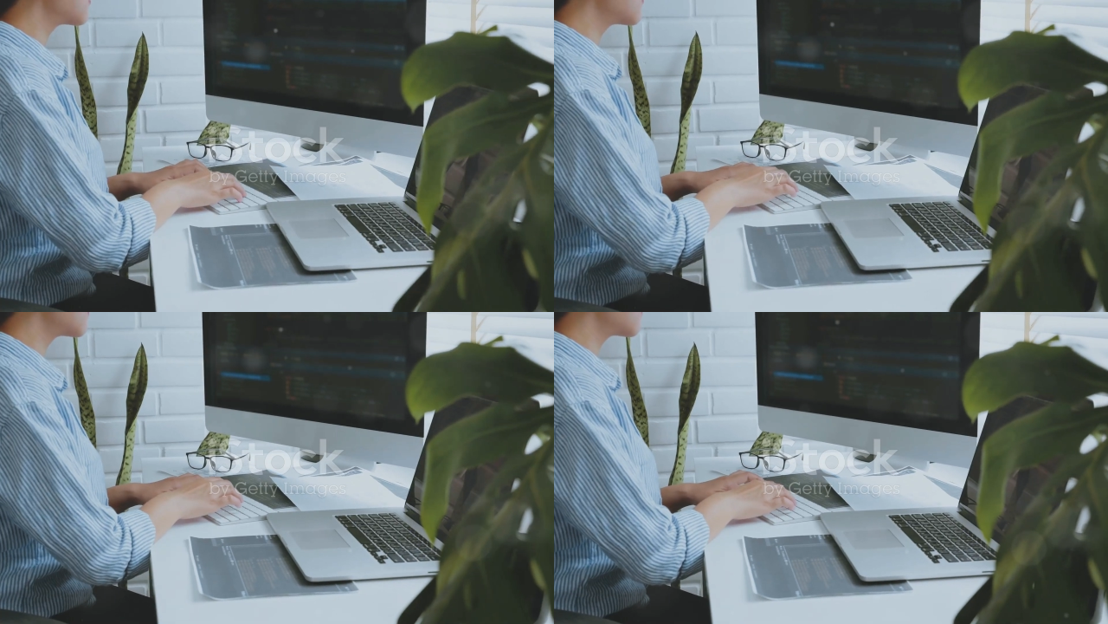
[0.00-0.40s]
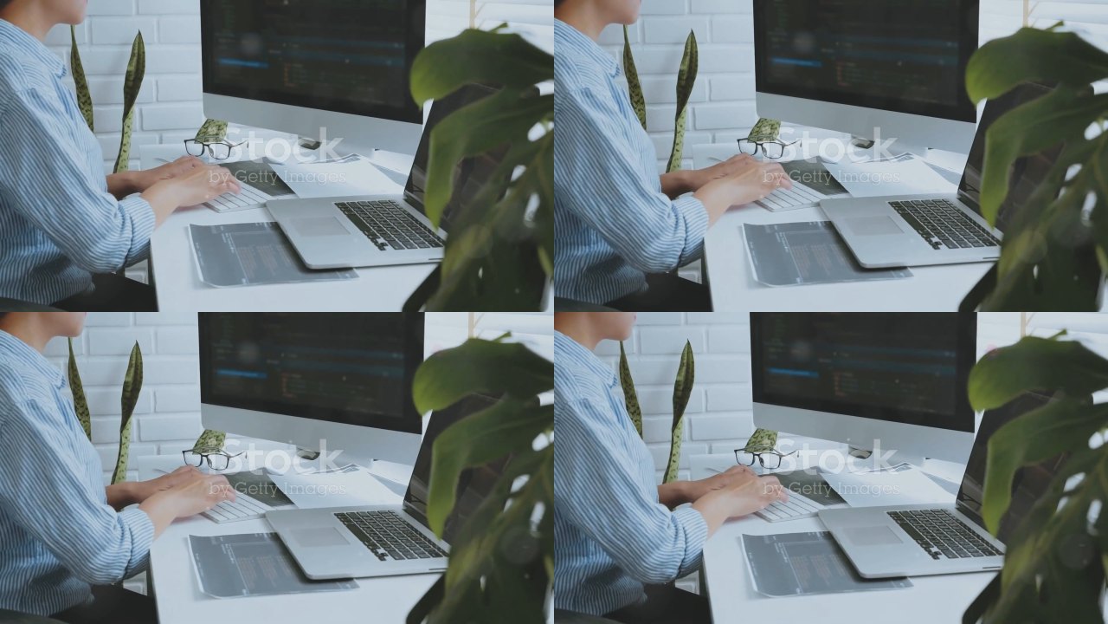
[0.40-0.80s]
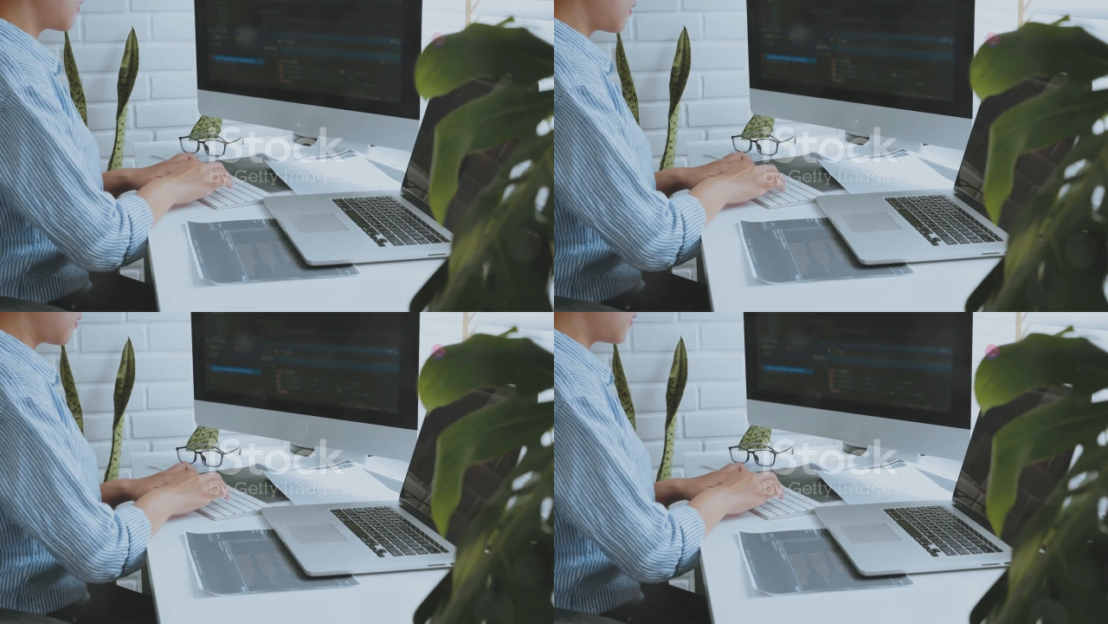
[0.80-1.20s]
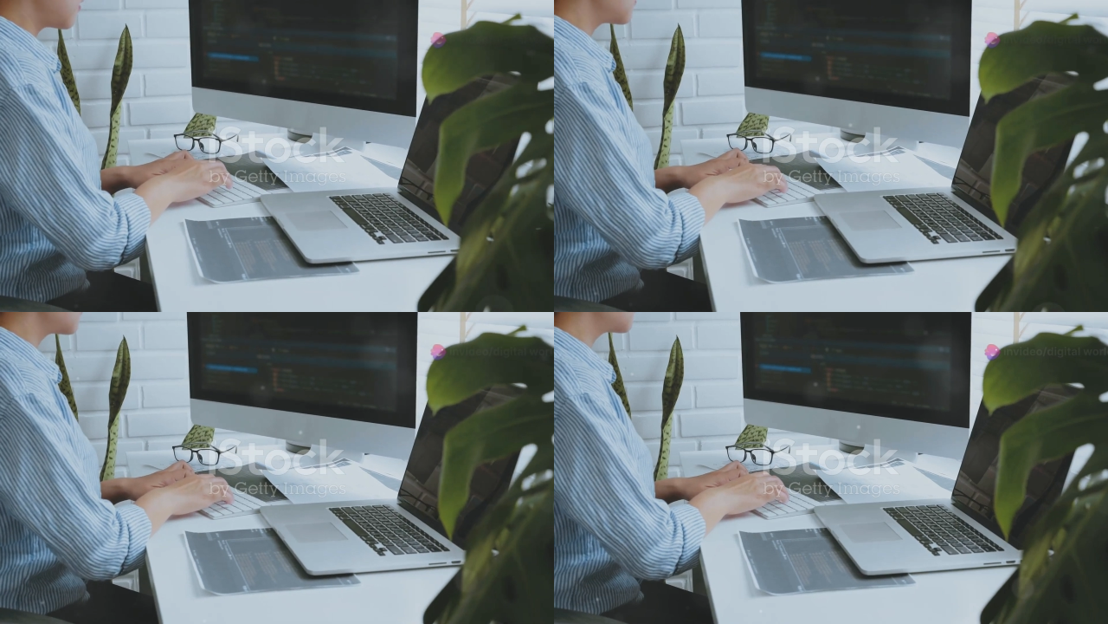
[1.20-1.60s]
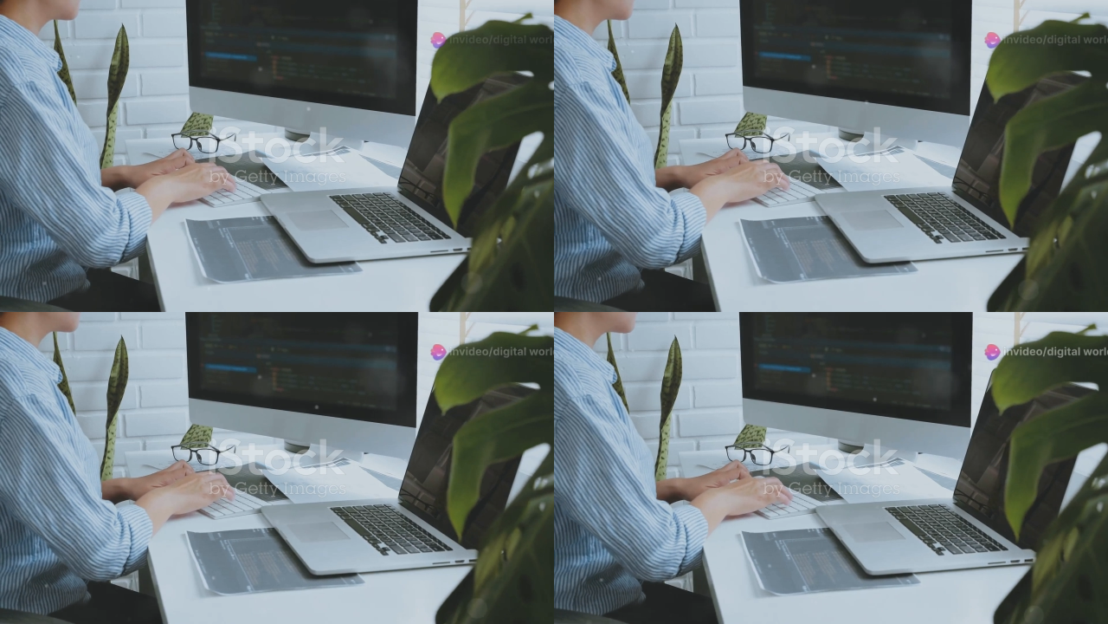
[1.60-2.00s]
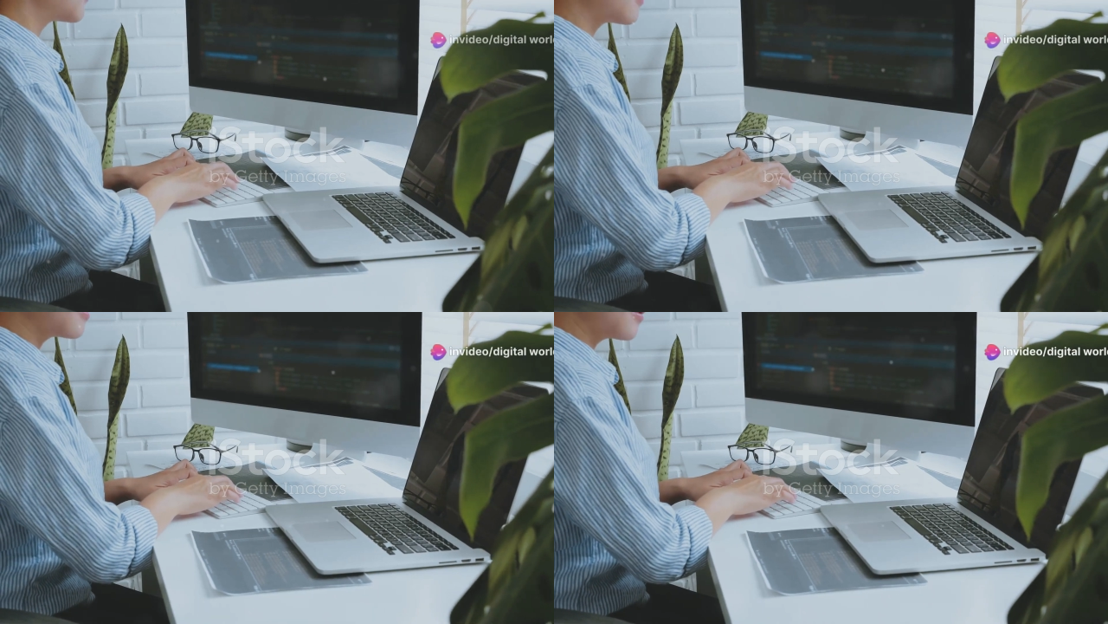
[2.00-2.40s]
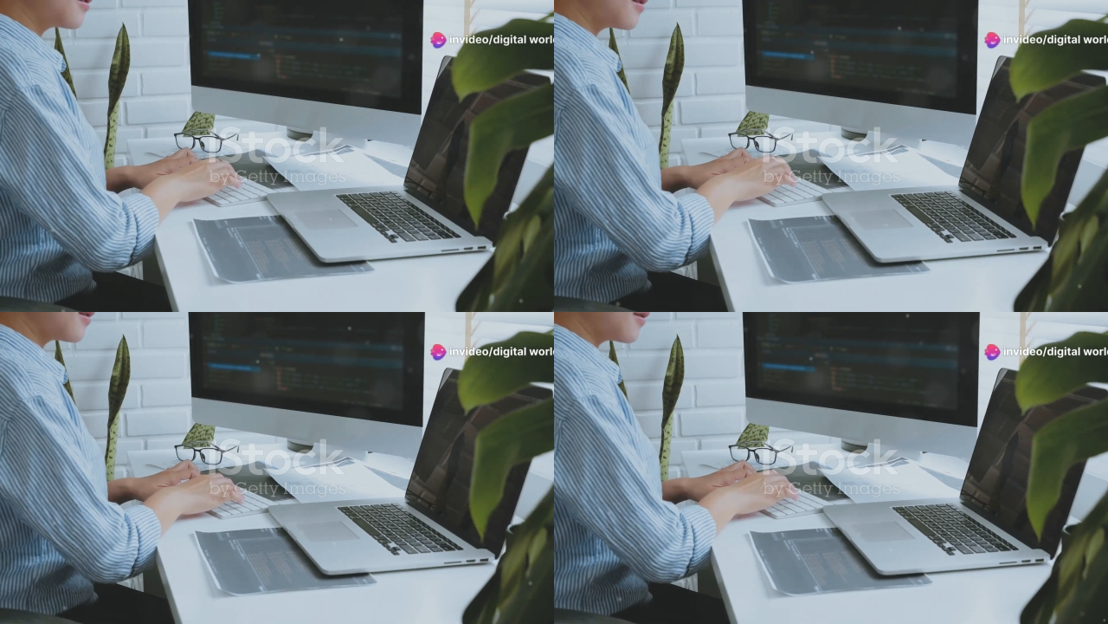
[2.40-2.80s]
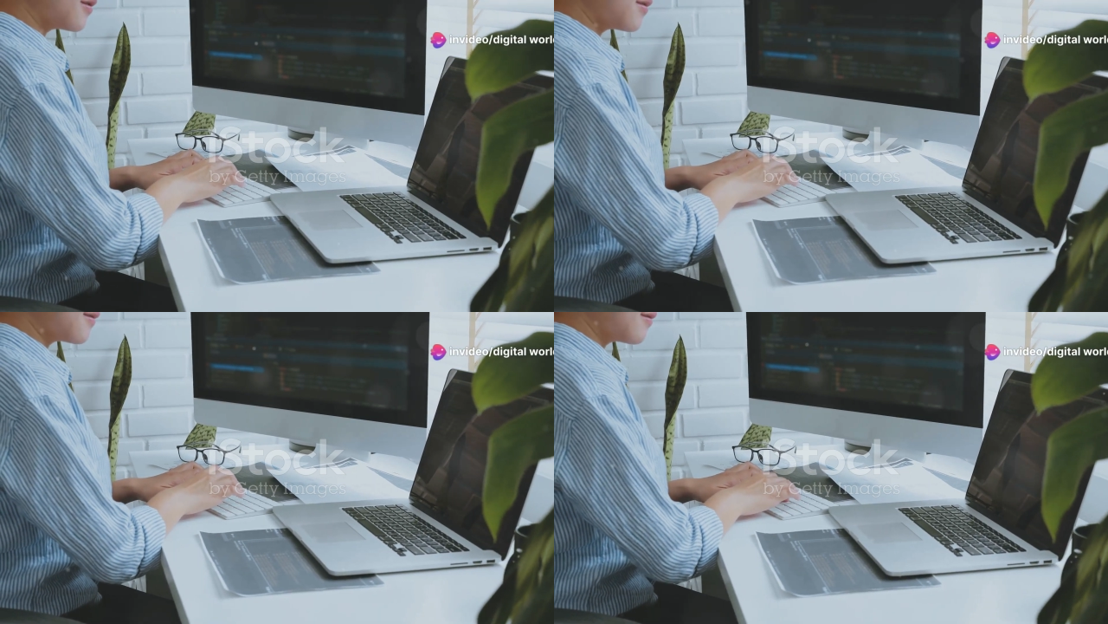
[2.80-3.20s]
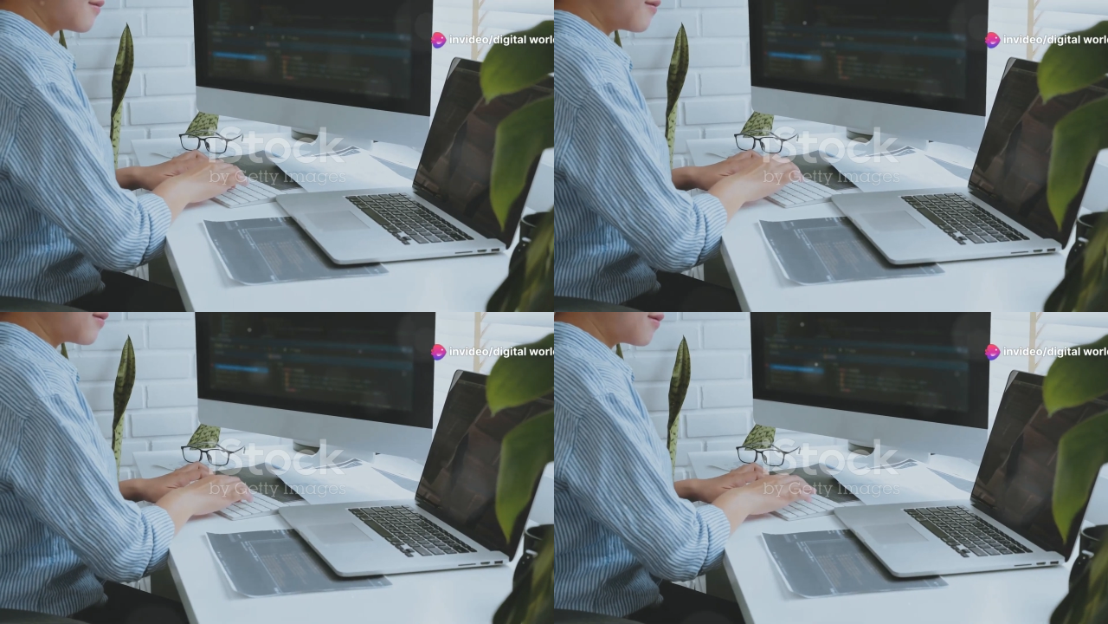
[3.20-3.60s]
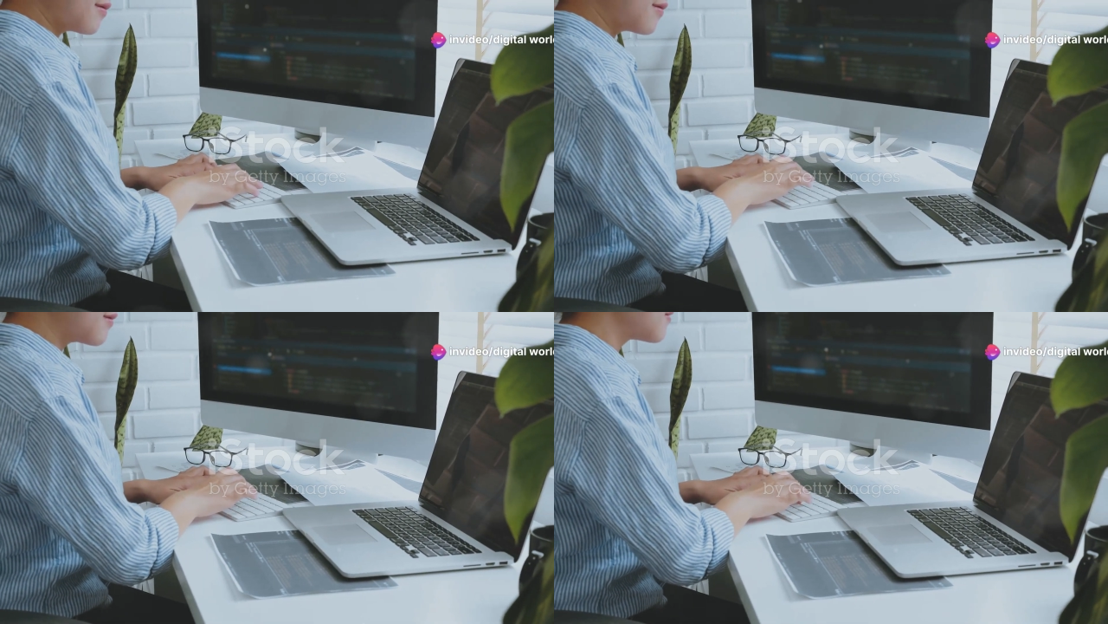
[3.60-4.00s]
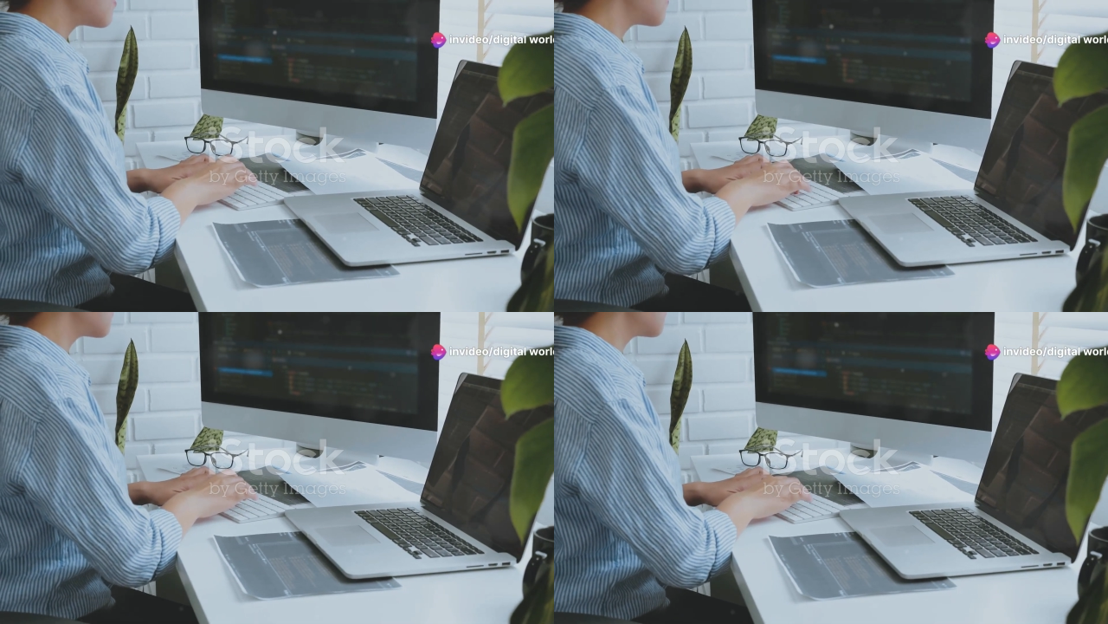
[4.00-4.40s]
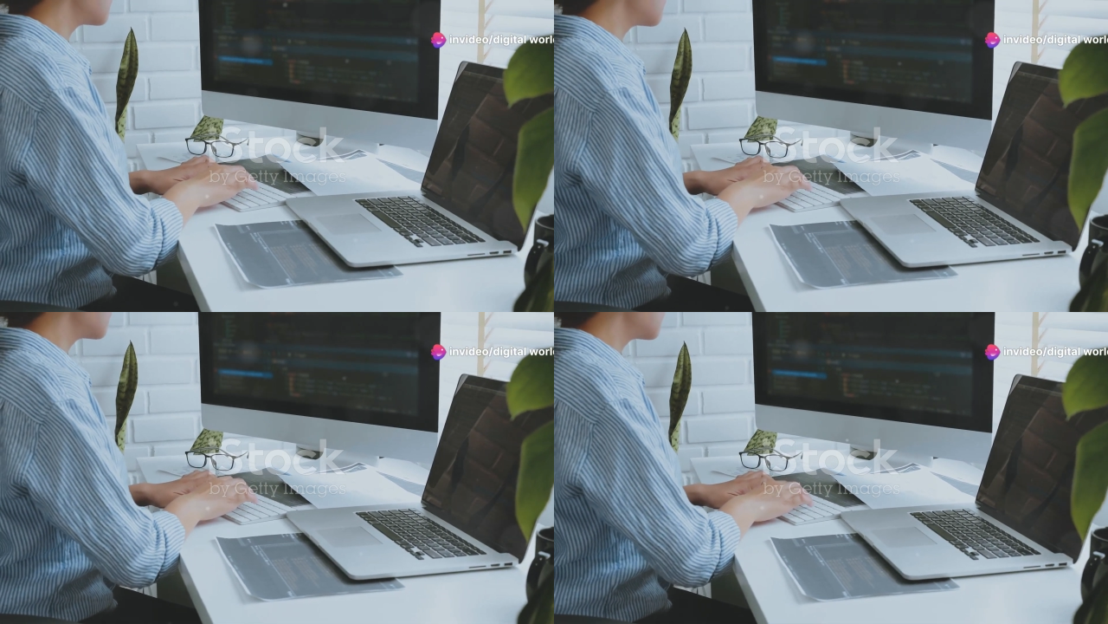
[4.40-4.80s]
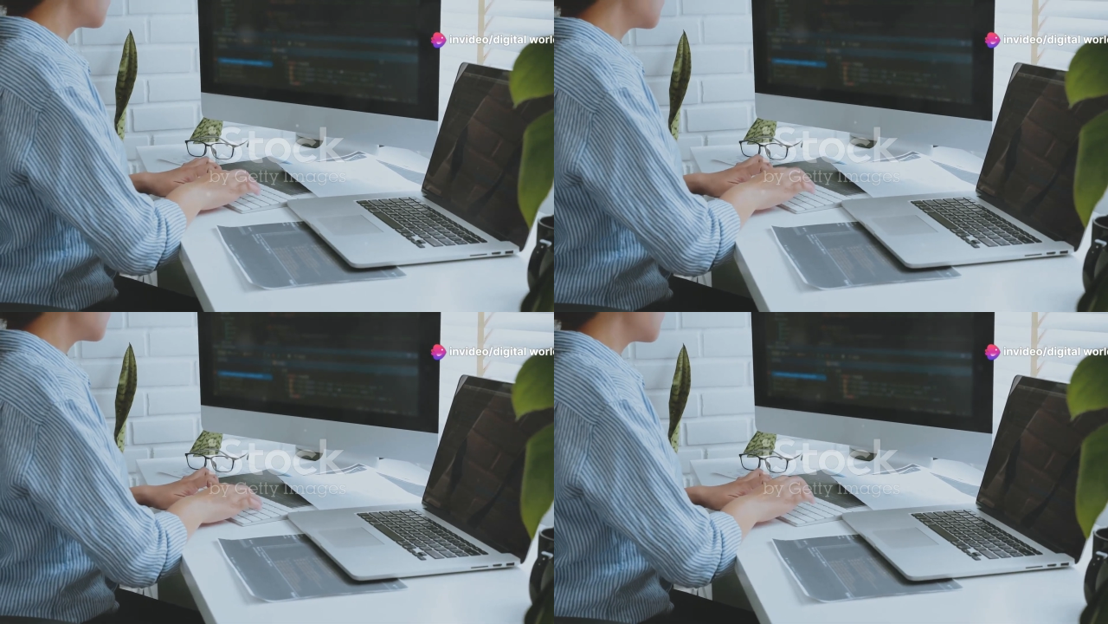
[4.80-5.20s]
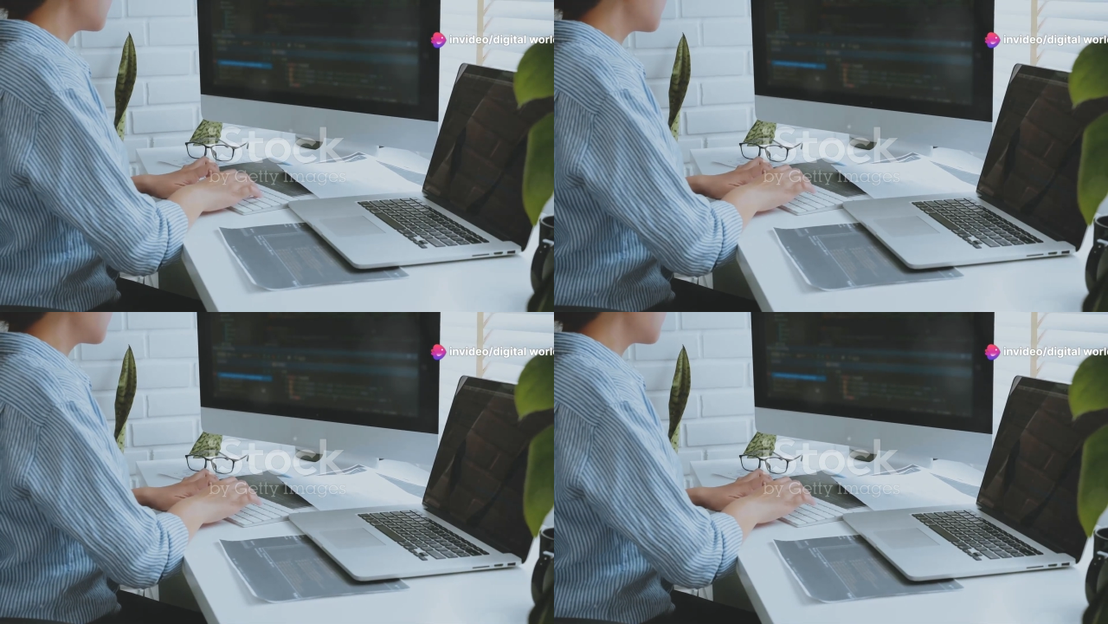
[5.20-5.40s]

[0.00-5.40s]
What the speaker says: (no speaker visible)